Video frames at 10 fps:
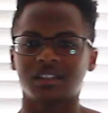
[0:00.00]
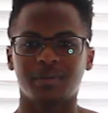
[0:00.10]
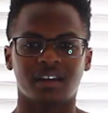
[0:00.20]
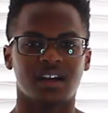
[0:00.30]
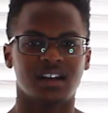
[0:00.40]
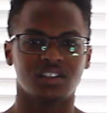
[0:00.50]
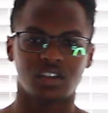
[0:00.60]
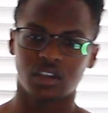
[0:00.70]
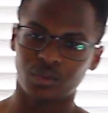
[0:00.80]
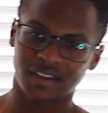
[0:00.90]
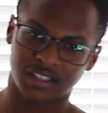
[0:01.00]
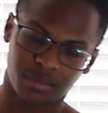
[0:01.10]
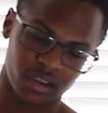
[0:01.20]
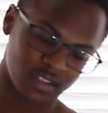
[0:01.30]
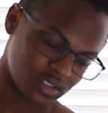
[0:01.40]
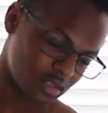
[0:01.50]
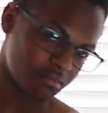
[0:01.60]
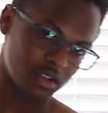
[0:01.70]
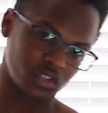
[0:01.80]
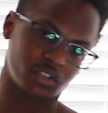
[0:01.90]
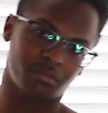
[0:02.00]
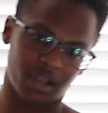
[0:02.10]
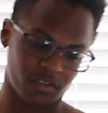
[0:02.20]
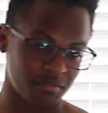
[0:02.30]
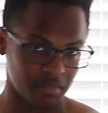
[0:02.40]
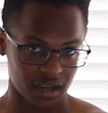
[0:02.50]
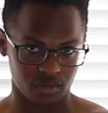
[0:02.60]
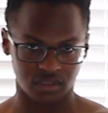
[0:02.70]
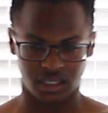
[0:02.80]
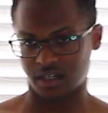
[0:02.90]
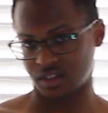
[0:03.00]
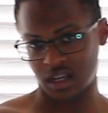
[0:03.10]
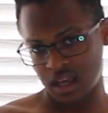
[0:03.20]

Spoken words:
is because you experience the most amount of micro tears